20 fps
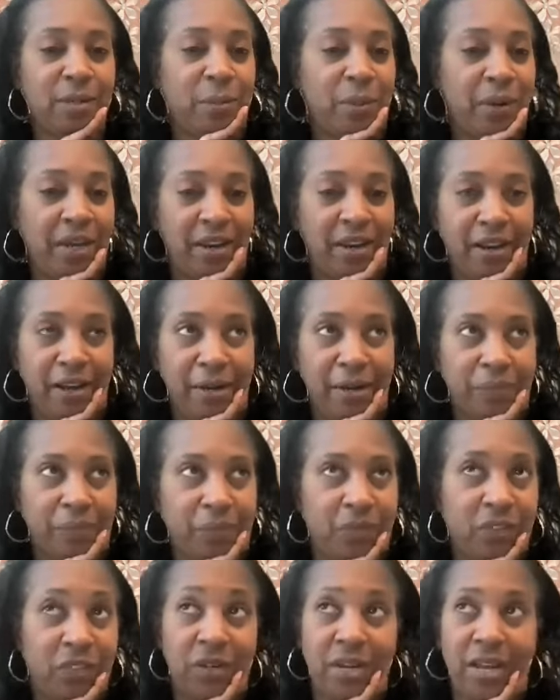But
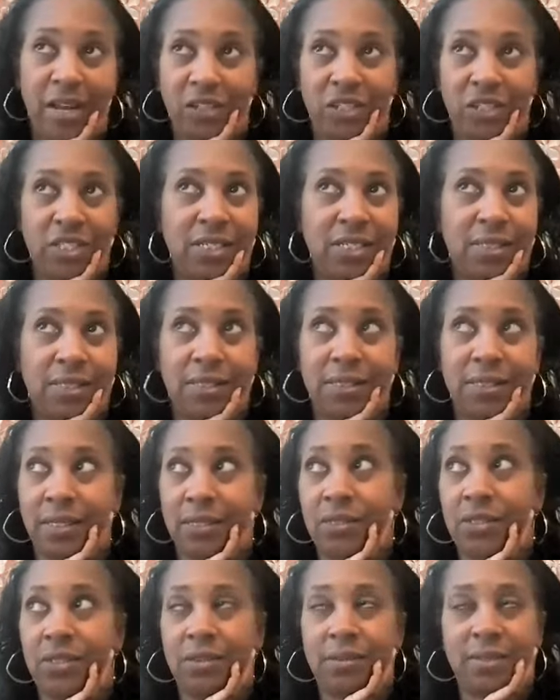so now she's
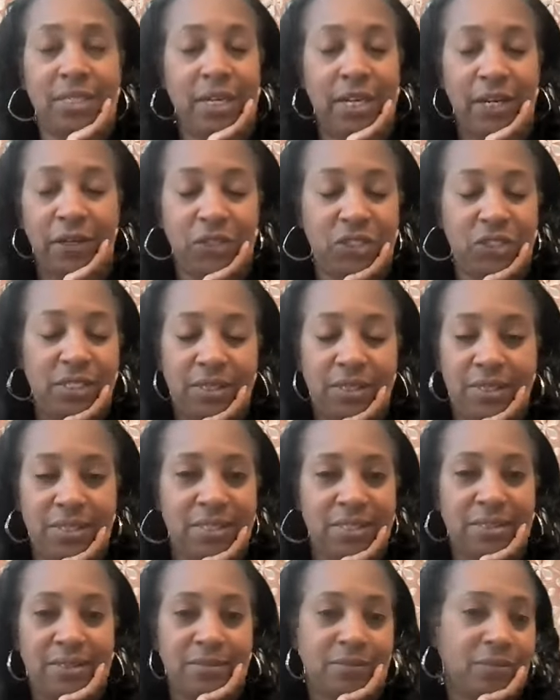
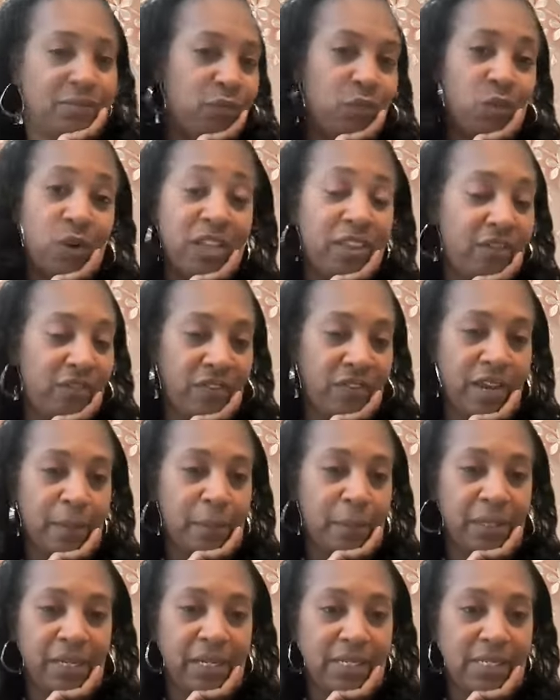just one of the
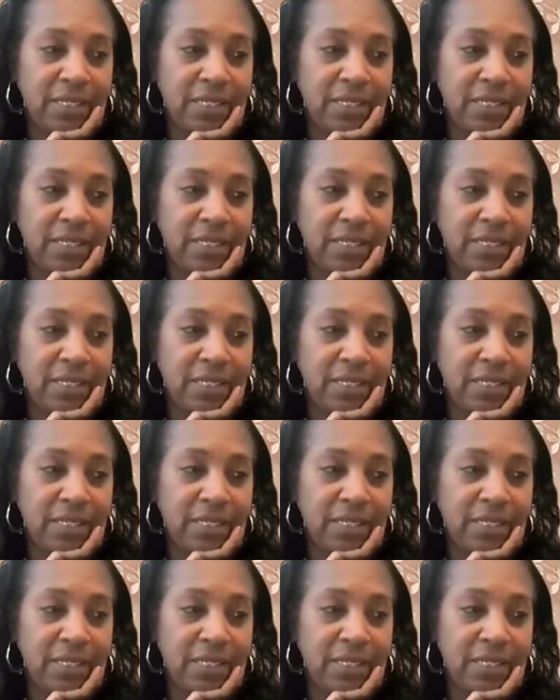family.